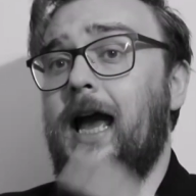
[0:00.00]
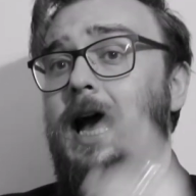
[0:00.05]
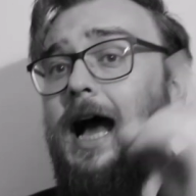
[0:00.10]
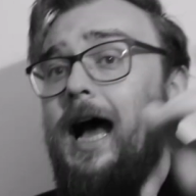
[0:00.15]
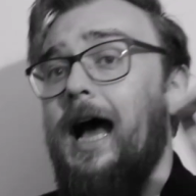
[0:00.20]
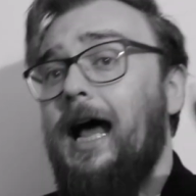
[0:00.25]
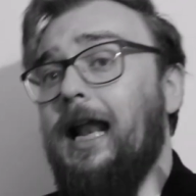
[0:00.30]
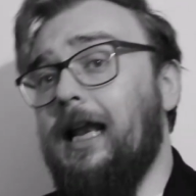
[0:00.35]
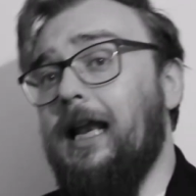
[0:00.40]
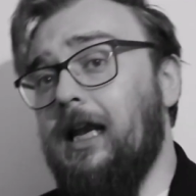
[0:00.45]

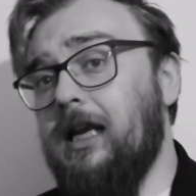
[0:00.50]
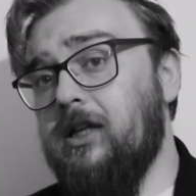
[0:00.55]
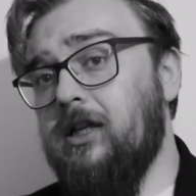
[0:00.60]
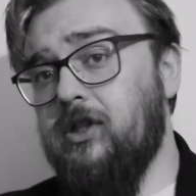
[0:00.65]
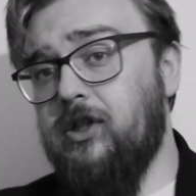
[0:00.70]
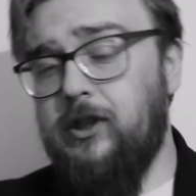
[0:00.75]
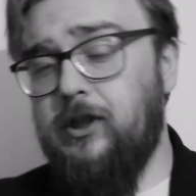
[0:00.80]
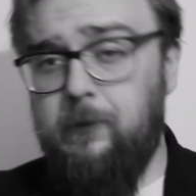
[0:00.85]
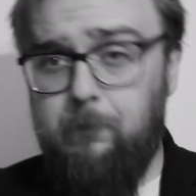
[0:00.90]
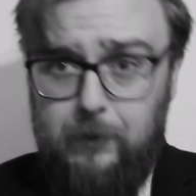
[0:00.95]
And
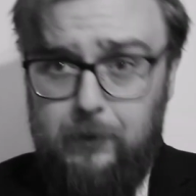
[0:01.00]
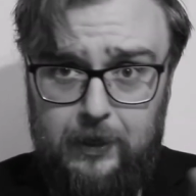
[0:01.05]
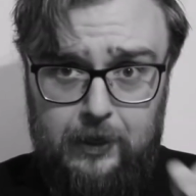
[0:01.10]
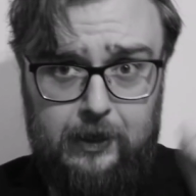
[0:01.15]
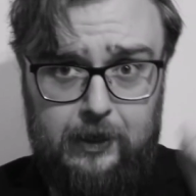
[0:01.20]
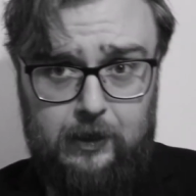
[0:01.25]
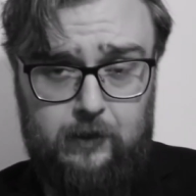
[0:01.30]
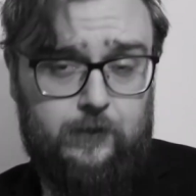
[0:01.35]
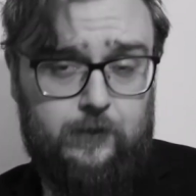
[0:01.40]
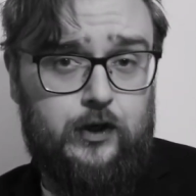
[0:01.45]

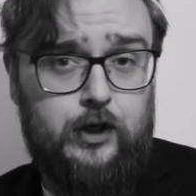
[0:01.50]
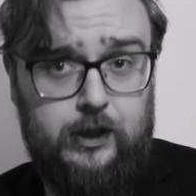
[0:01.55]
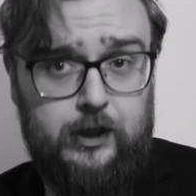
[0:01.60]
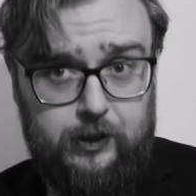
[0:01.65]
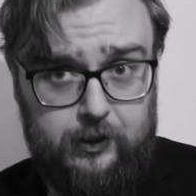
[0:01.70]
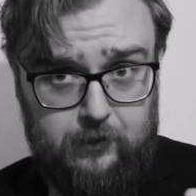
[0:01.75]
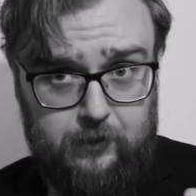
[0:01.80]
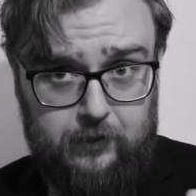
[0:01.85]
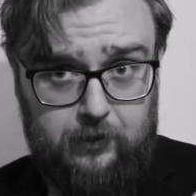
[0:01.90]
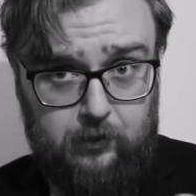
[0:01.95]
speaking of shit
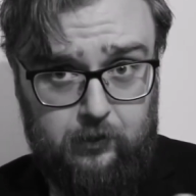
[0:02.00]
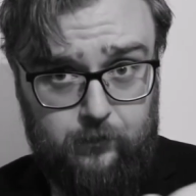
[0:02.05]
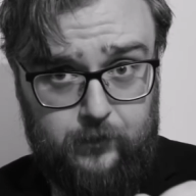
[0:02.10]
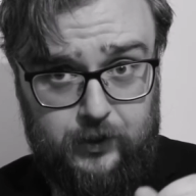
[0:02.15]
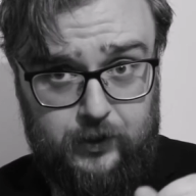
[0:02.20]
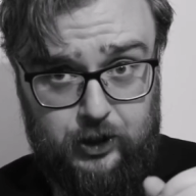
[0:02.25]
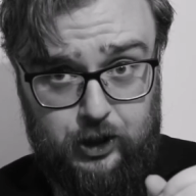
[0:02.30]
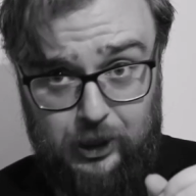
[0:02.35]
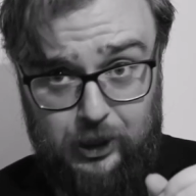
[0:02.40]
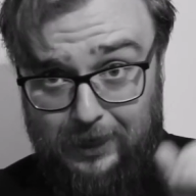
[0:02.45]
going on
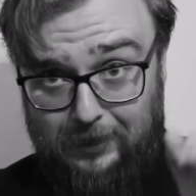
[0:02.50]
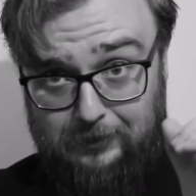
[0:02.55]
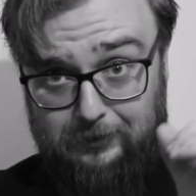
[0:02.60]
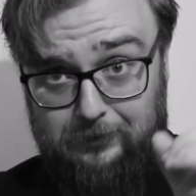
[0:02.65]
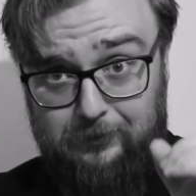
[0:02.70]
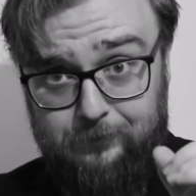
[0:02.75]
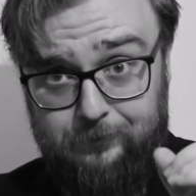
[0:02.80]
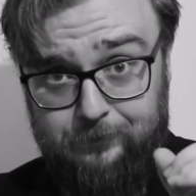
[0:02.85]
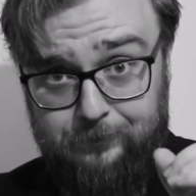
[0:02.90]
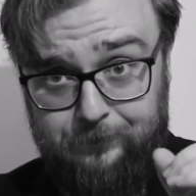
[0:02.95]
this channel,